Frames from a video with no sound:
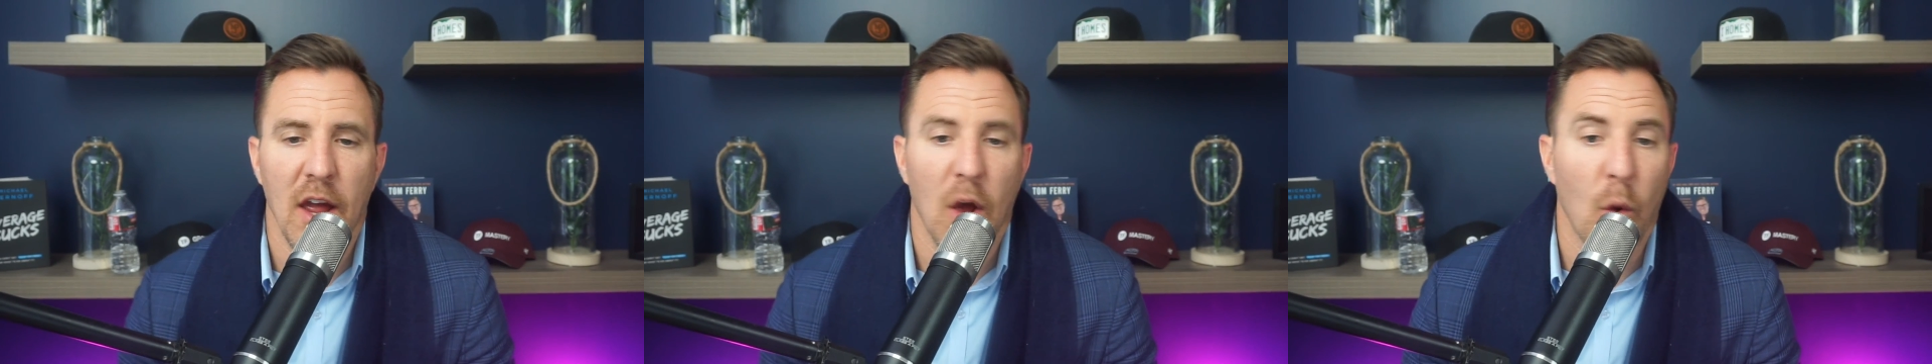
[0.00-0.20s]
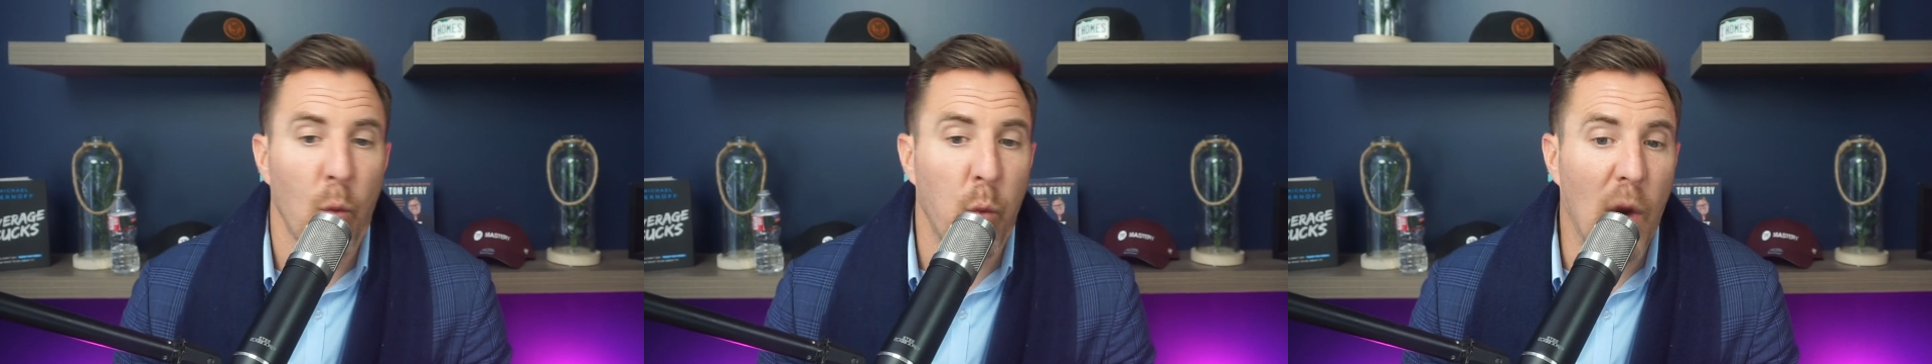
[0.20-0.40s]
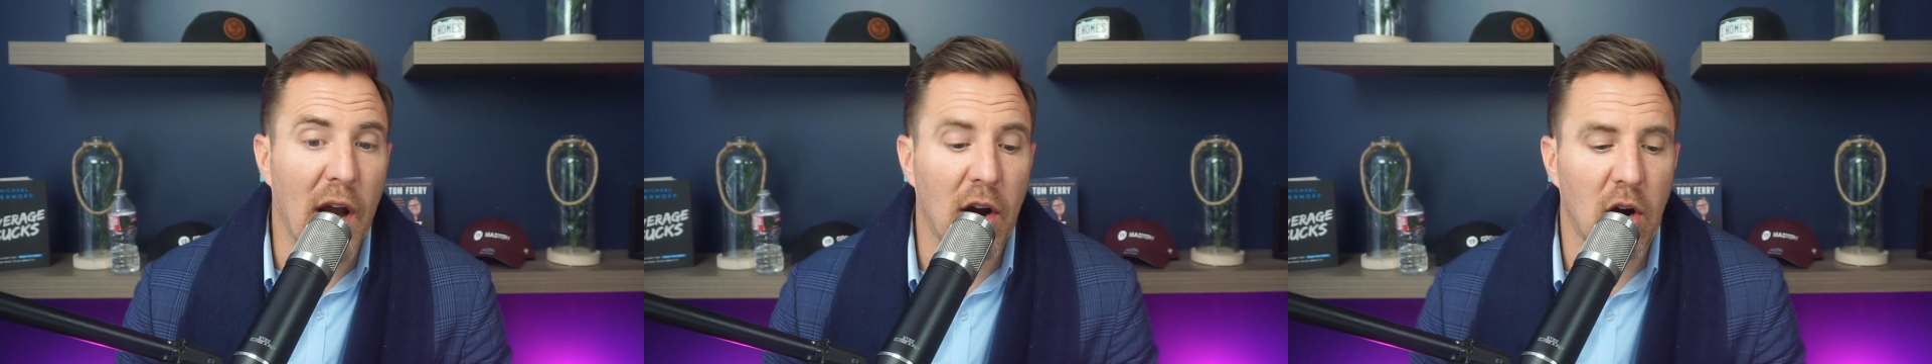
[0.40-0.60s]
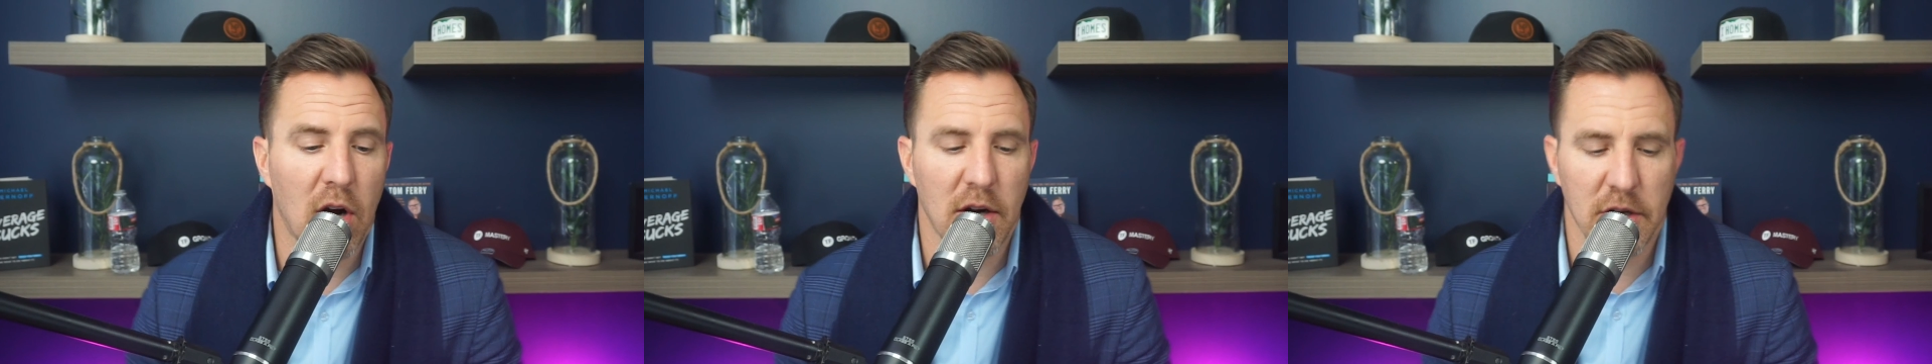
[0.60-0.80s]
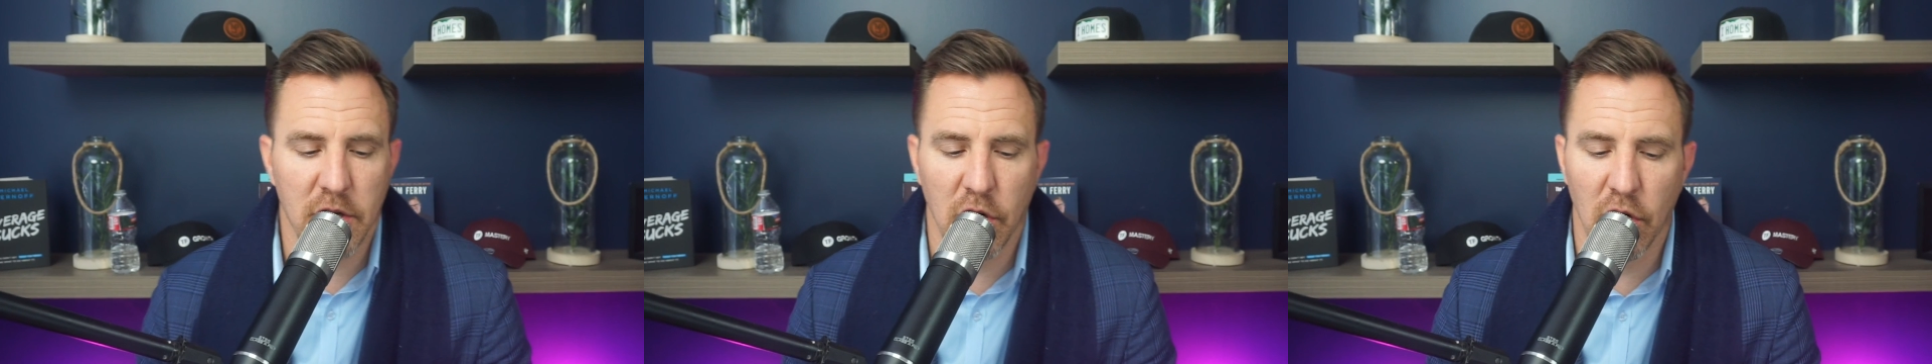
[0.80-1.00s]
where
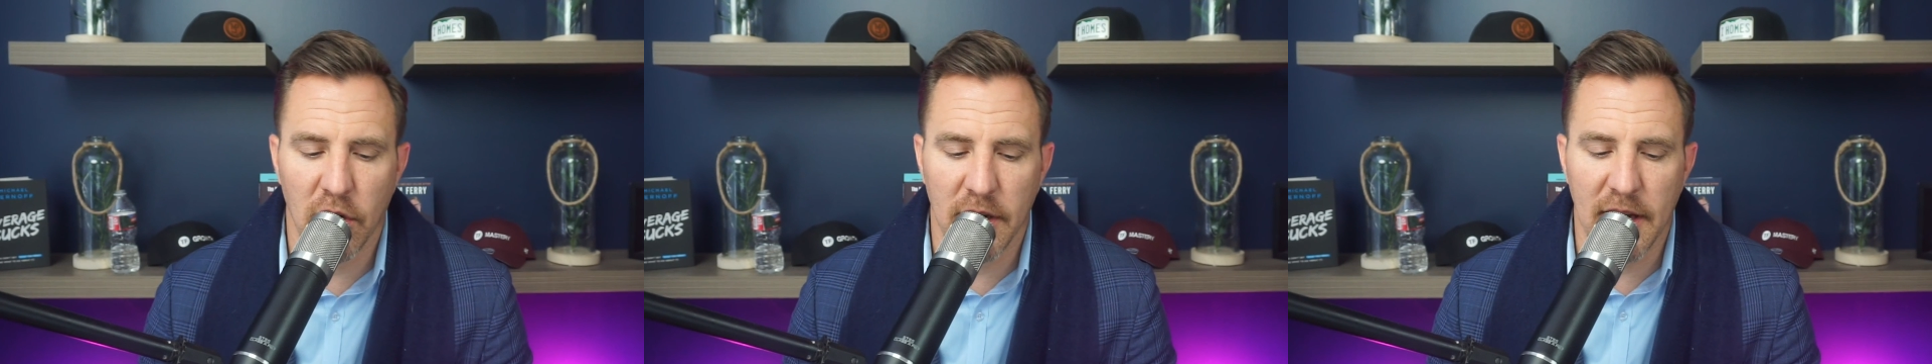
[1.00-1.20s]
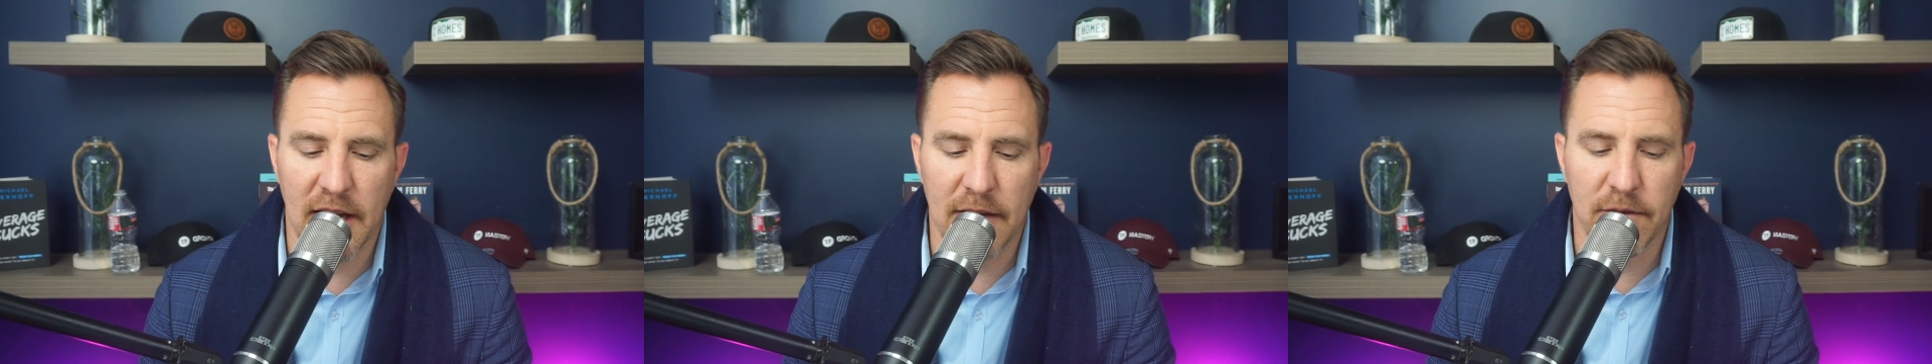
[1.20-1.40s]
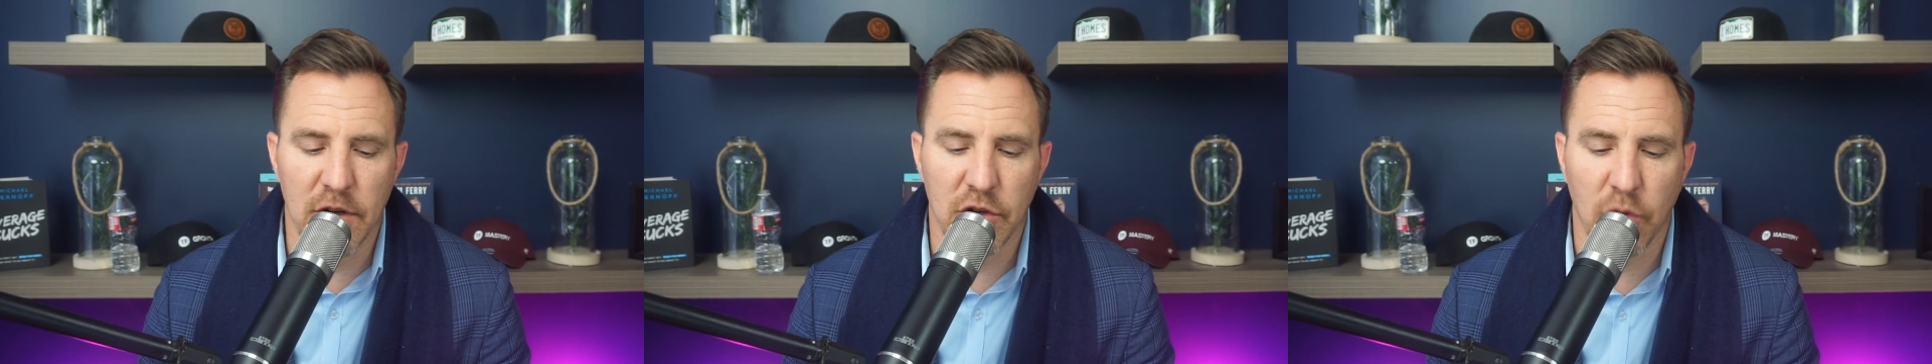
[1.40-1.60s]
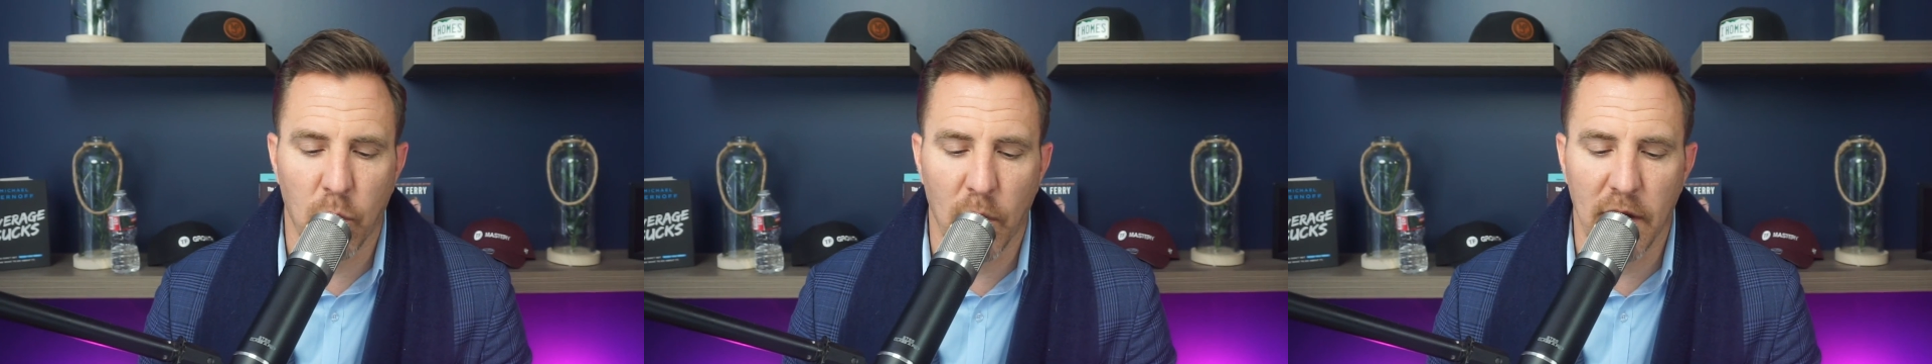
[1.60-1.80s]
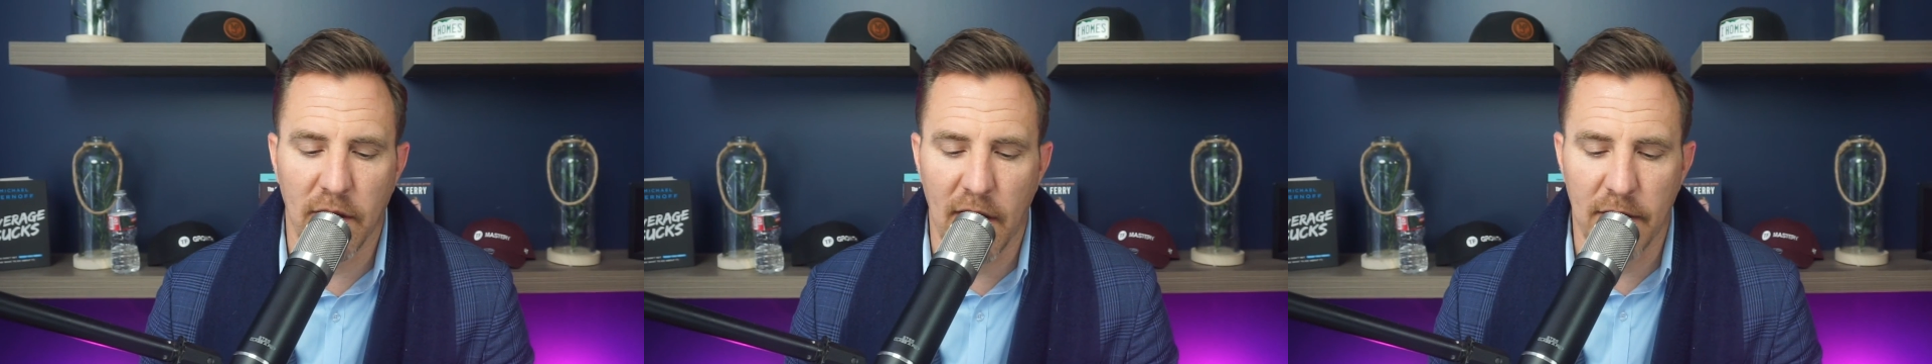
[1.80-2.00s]
our current
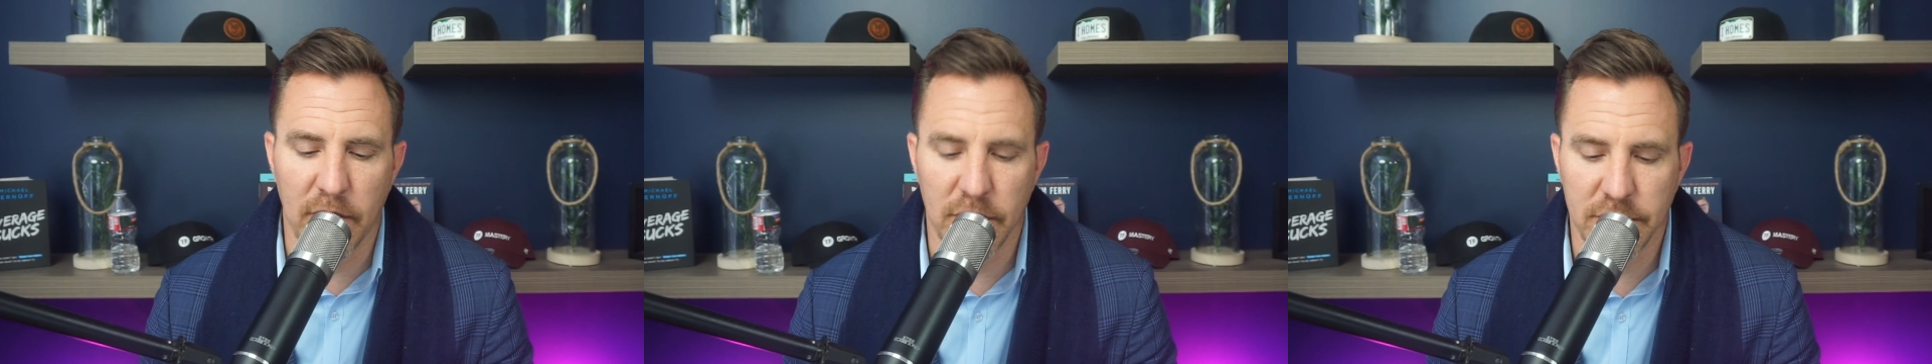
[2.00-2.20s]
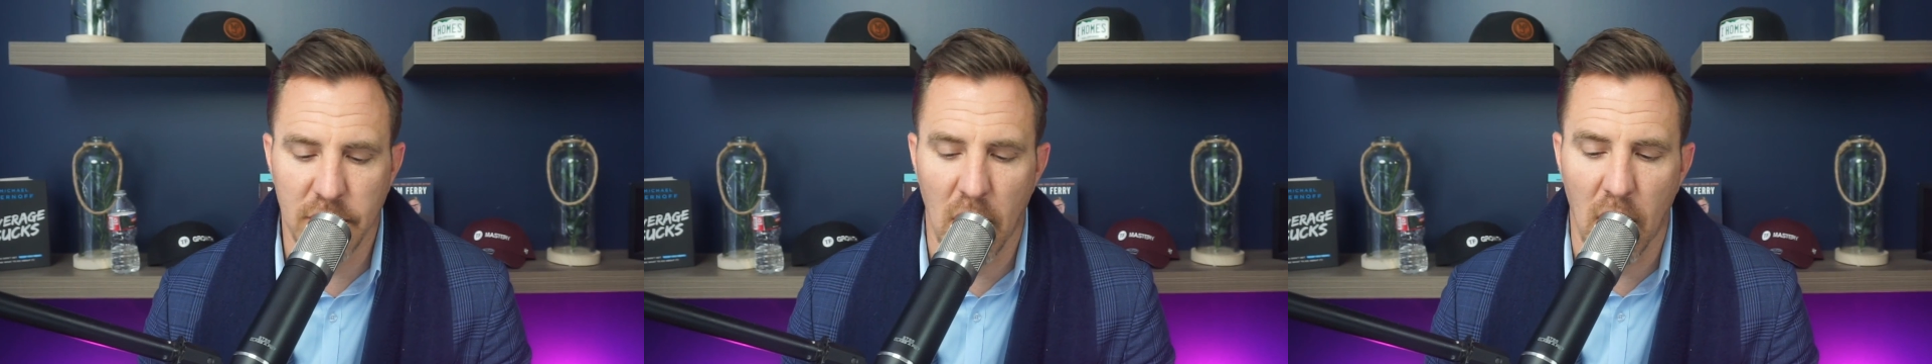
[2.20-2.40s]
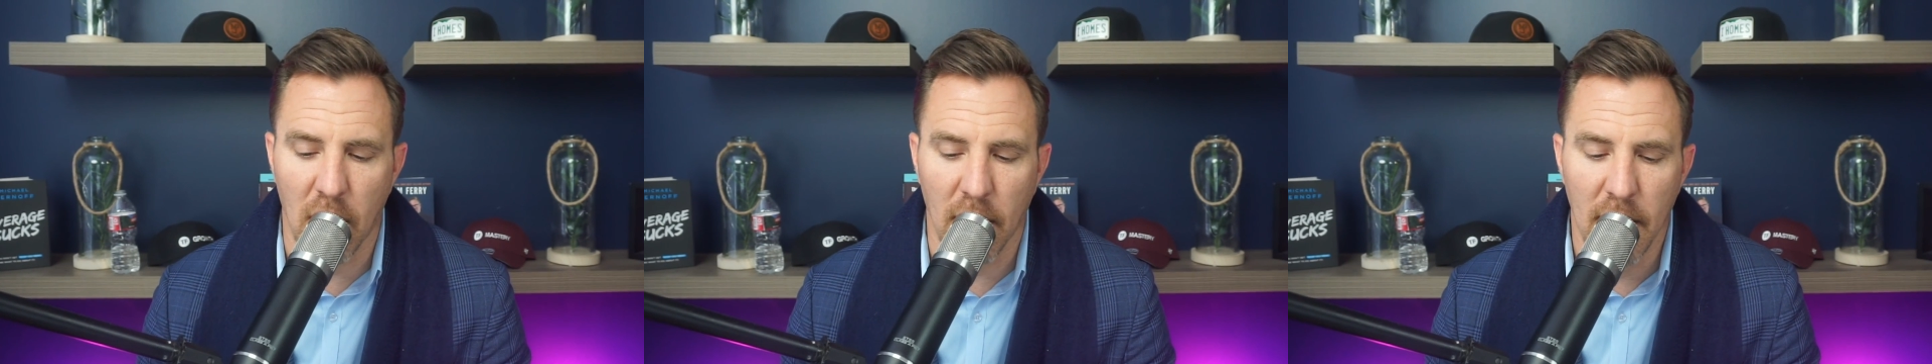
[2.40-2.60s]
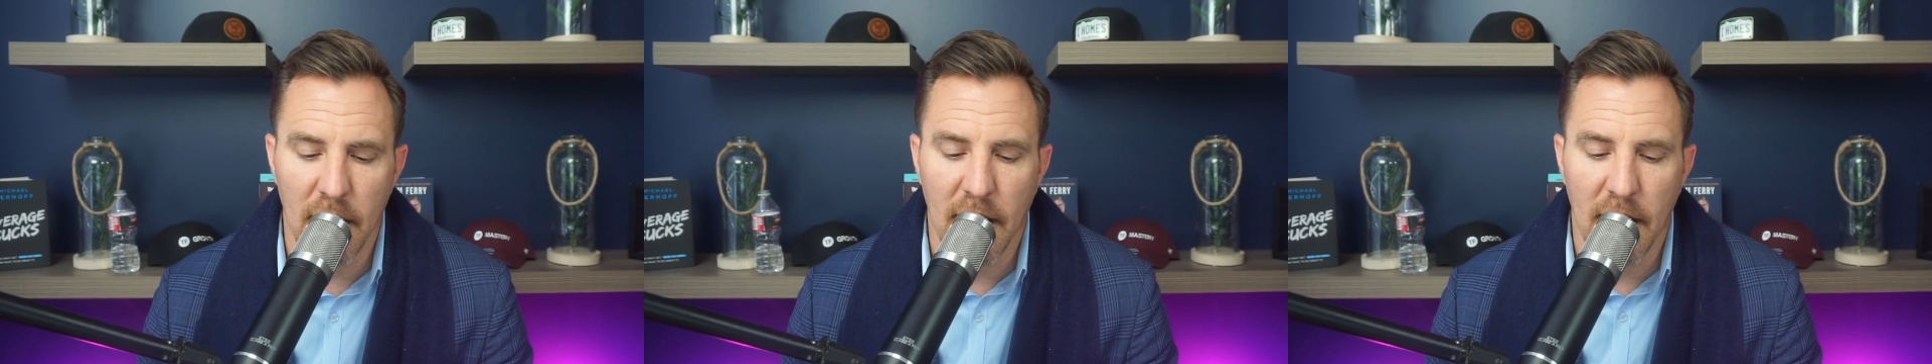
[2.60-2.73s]
inventory levels are.